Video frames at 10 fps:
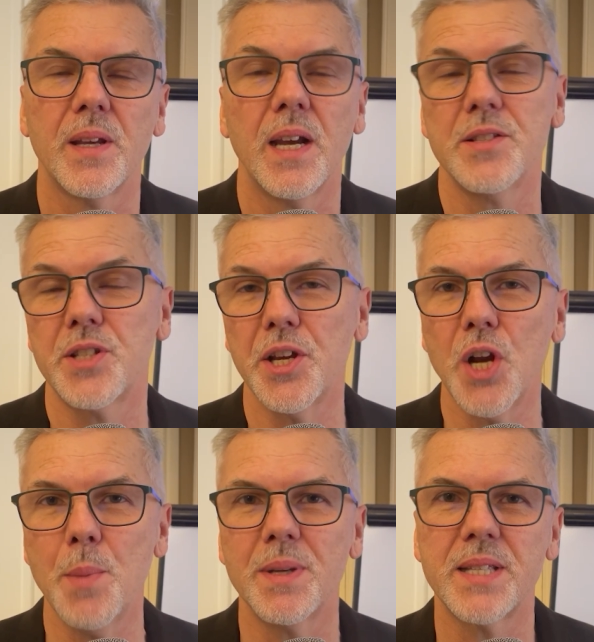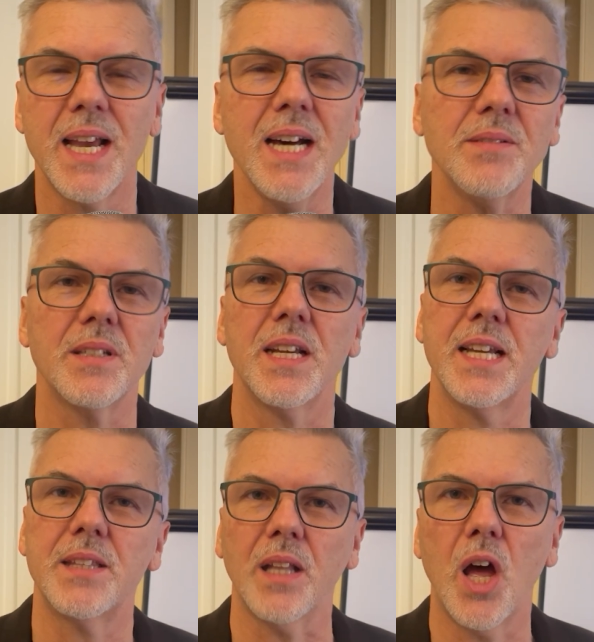And so you don't miss out,
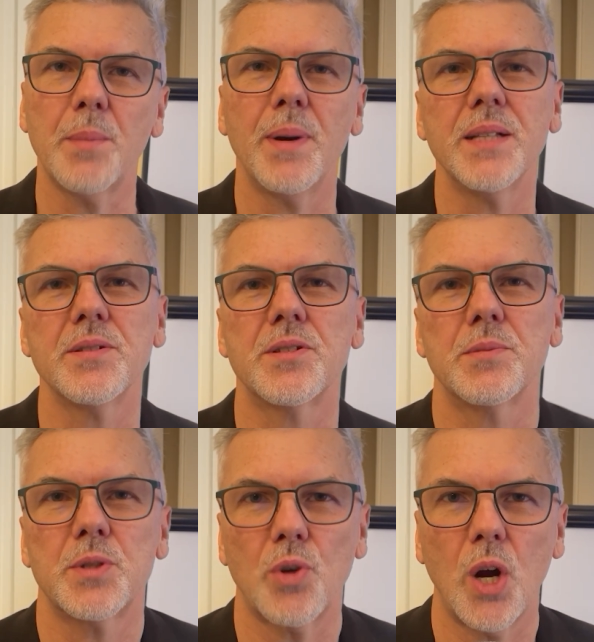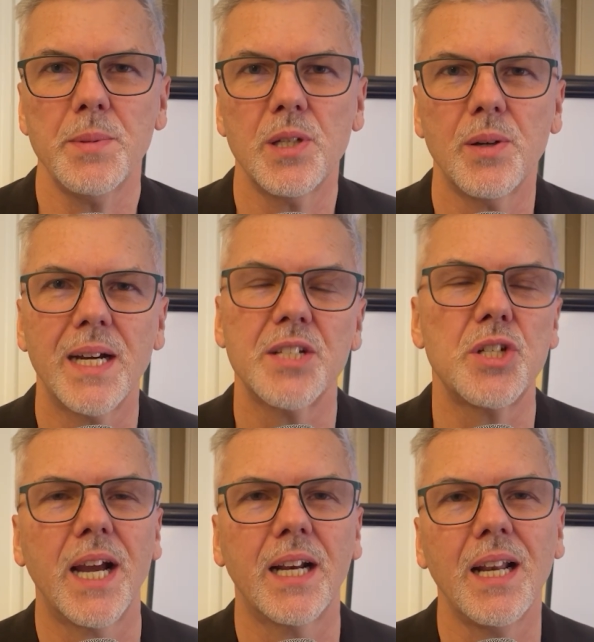hit the like button, subscribe to our
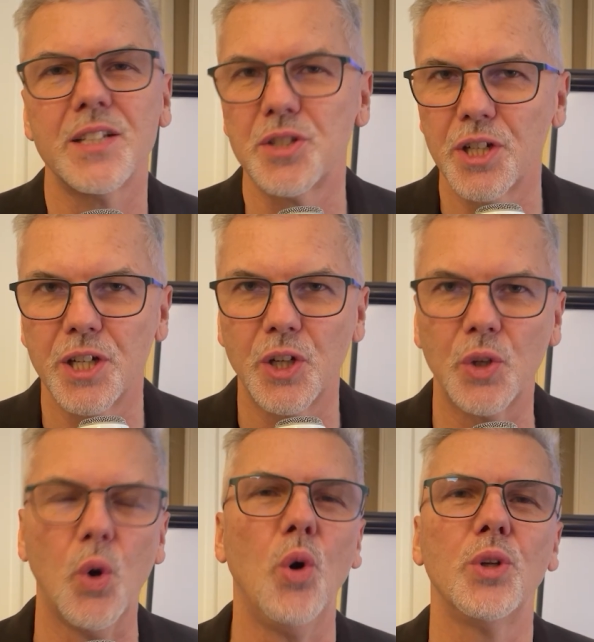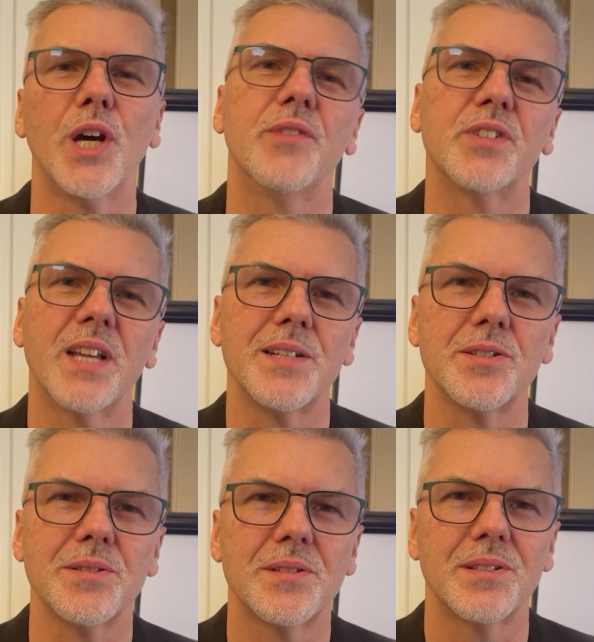channel and turn on all
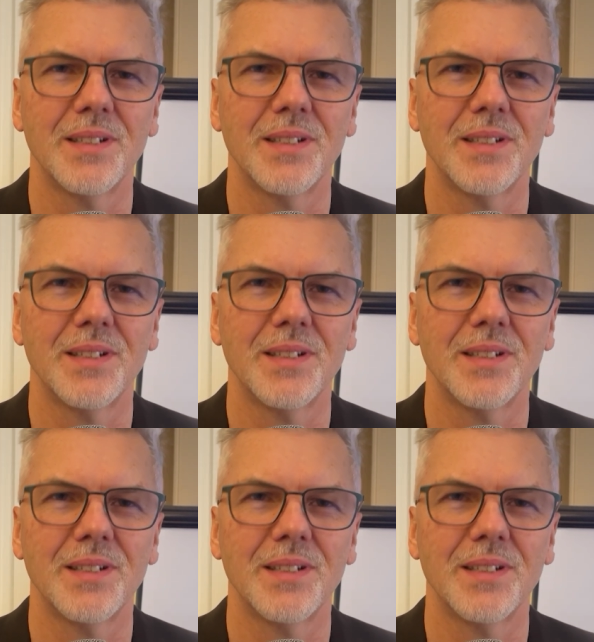notifications.